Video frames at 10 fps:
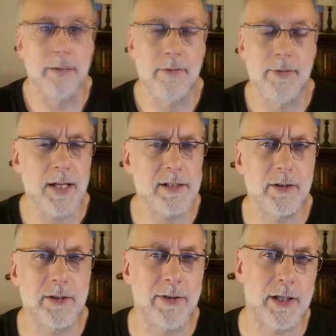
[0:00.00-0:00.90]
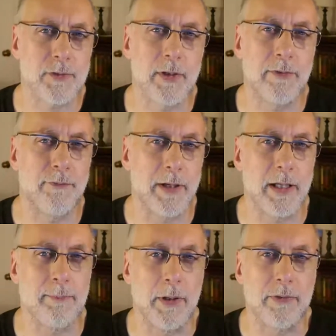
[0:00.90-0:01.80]
That's the only thing that's really funny
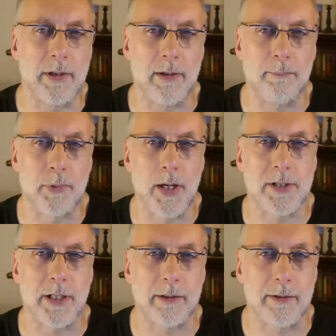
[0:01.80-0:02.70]
about the project.